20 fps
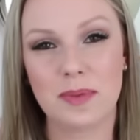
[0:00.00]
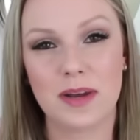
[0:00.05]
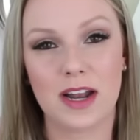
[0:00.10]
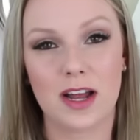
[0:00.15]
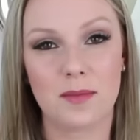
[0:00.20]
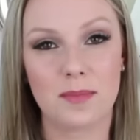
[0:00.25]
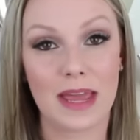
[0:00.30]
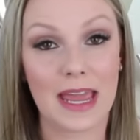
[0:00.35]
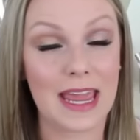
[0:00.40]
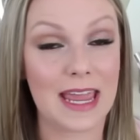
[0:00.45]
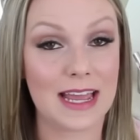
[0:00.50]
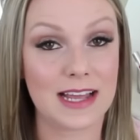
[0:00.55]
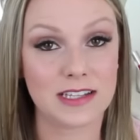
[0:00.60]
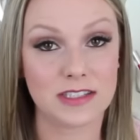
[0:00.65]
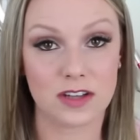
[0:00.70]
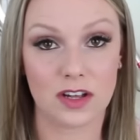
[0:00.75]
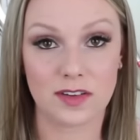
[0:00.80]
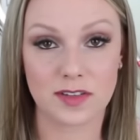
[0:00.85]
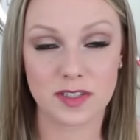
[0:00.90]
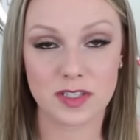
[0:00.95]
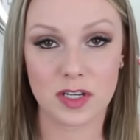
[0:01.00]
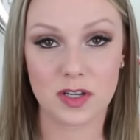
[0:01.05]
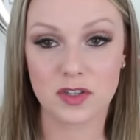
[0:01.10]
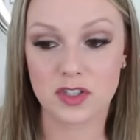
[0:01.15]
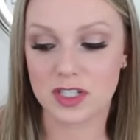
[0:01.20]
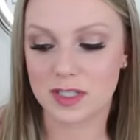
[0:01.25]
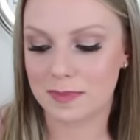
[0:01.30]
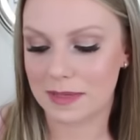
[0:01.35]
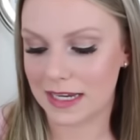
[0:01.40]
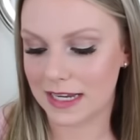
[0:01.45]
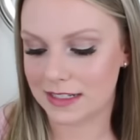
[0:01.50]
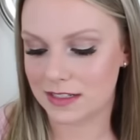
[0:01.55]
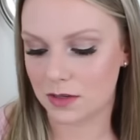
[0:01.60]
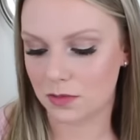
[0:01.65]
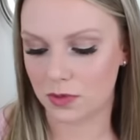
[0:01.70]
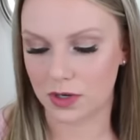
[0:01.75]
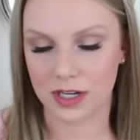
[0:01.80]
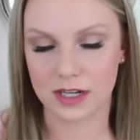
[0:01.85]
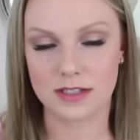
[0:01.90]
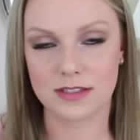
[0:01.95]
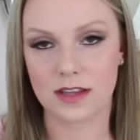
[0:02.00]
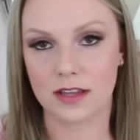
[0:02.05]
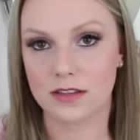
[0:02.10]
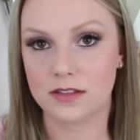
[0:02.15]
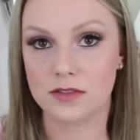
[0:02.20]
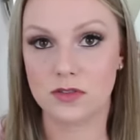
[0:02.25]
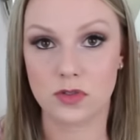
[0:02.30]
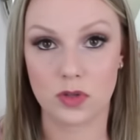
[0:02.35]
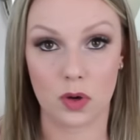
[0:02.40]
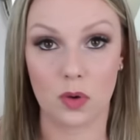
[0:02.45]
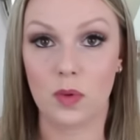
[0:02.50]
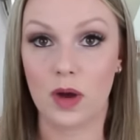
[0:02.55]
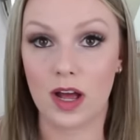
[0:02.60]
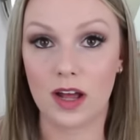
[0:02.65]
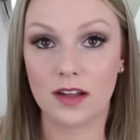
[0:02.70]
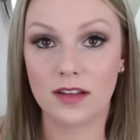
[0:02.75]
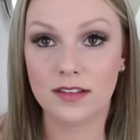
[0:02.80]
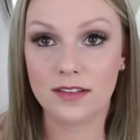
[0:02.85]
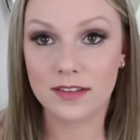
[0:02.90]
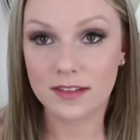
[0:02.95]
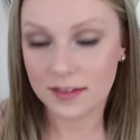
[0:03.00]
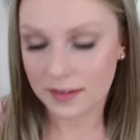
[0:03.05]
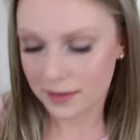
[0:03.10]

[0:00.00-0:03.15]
put it on my hands also just because it works so well.